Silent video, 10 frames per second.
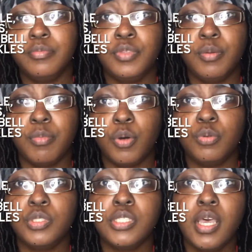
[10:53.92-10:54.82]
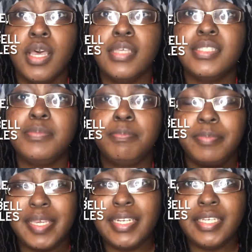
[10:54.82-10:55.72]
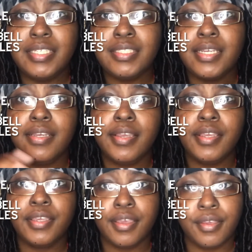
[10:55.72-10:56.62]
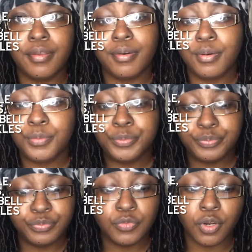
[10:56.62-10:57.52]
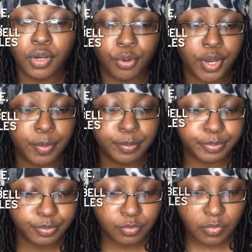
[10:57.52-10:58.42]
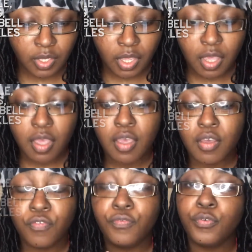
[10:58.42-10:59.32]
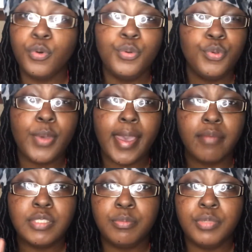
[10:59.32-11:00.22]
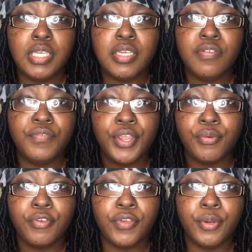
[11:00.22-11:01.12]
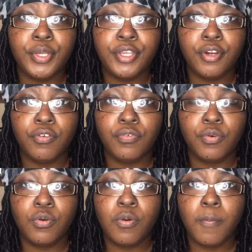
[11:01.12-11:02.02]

the most. Spinach and kale are great. Fruit, you have to be very, very careful,